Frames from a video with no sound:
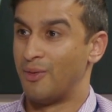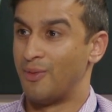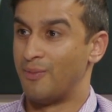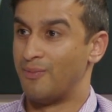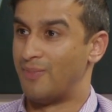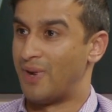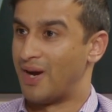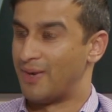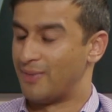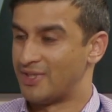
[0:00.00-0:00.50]

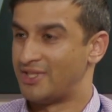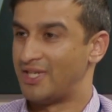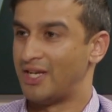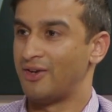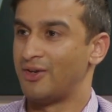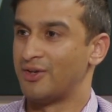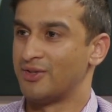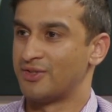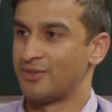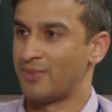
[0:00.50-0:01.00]
my
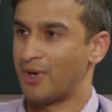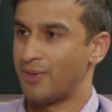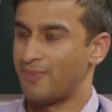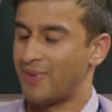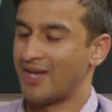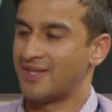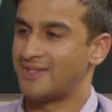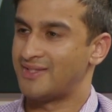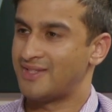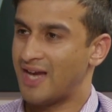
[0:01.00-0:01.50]
materials, about my
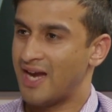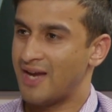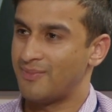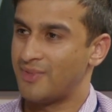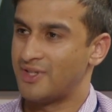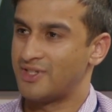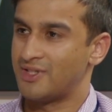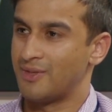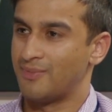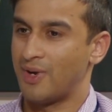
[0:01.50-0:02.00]

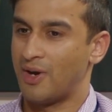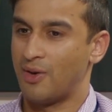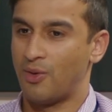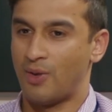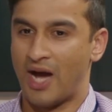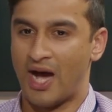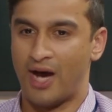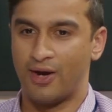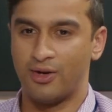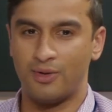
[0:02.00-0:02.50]
assignments, about
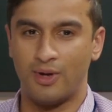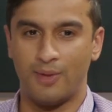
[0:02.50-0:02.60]
how to